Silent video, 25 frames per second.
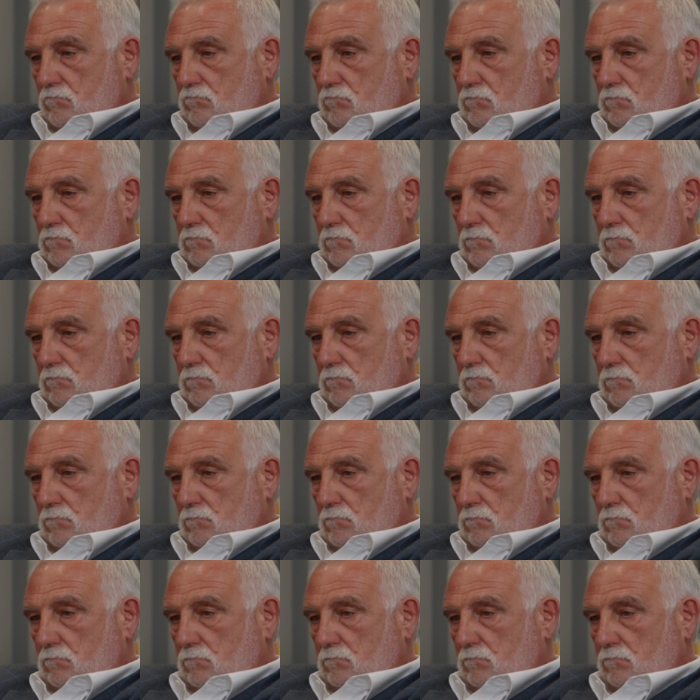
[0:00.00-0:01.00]

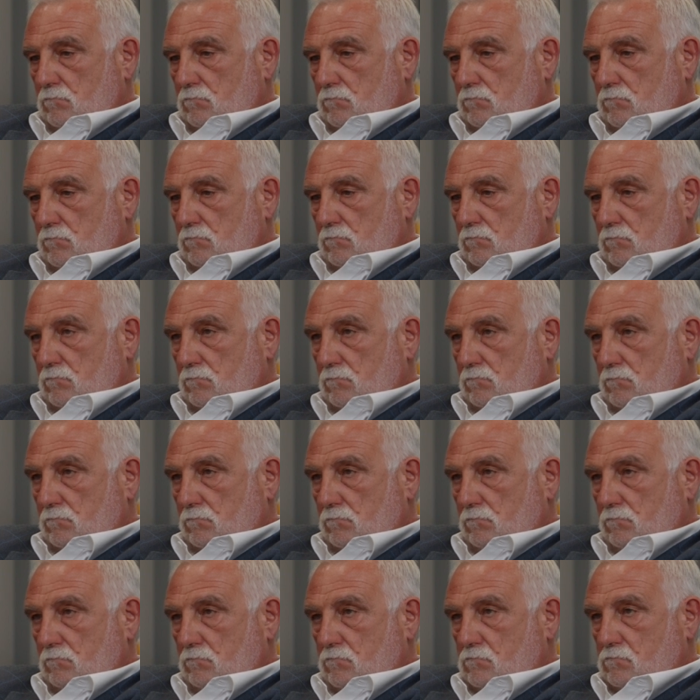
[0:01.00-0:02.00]

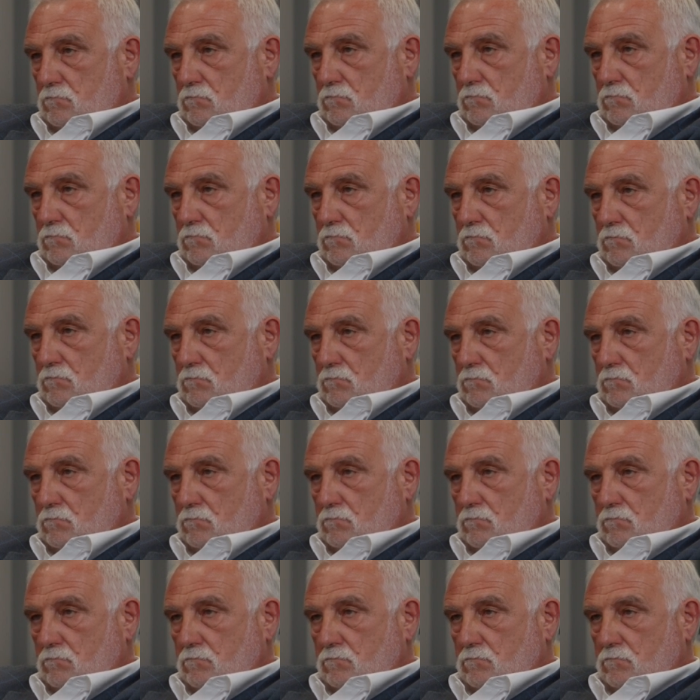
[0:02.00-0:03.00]

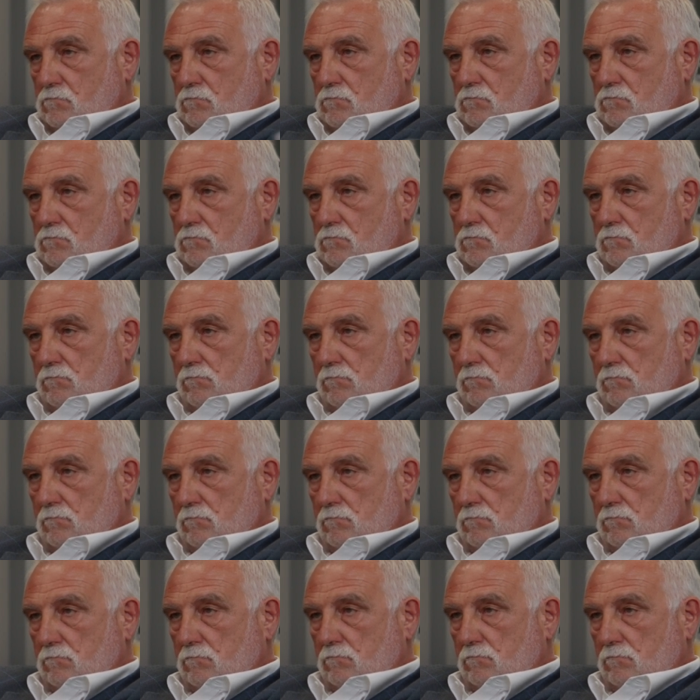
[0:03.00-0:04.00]

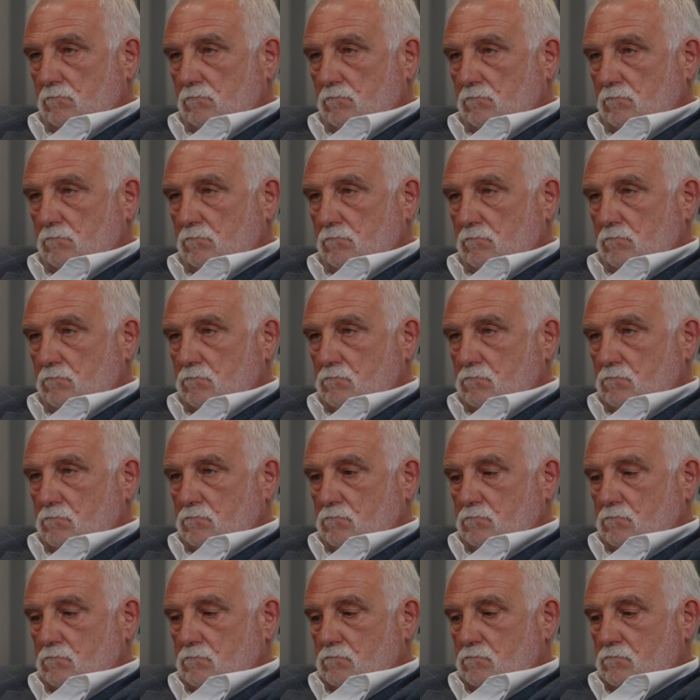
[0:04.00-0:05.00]

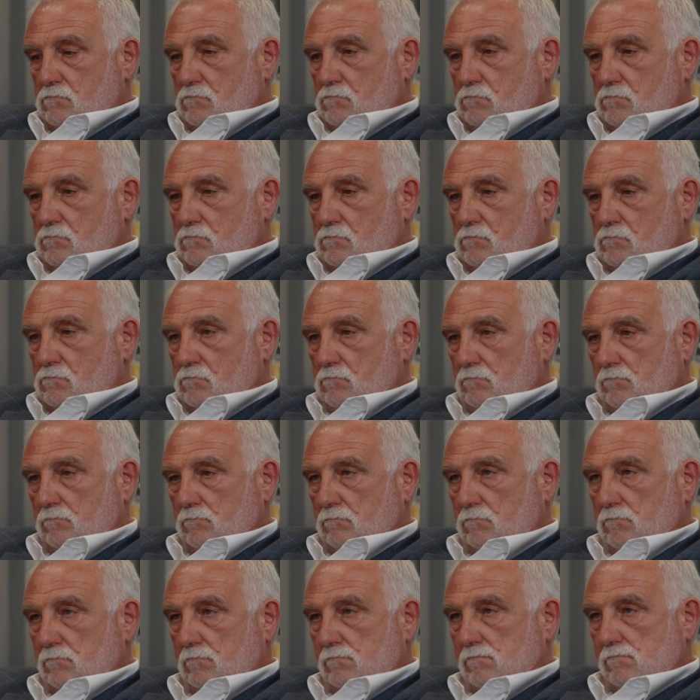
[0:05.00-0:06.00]

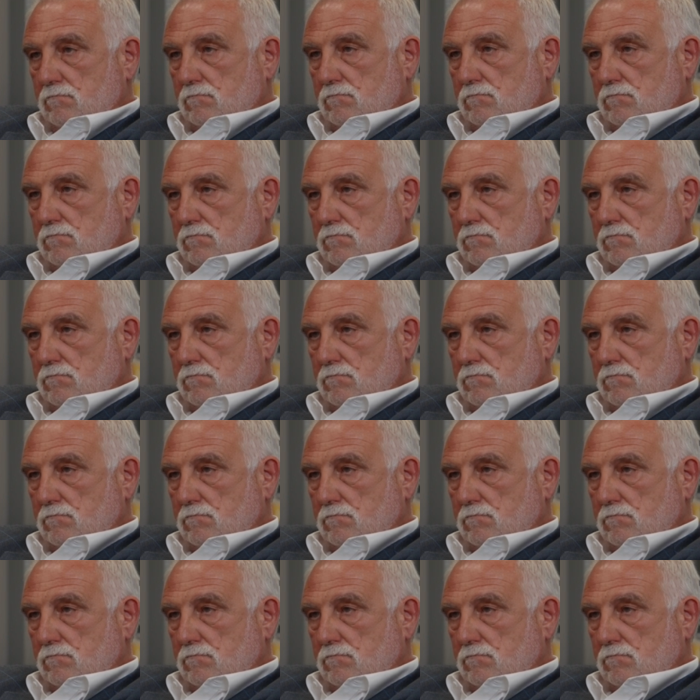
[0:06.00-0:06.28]
[no speech]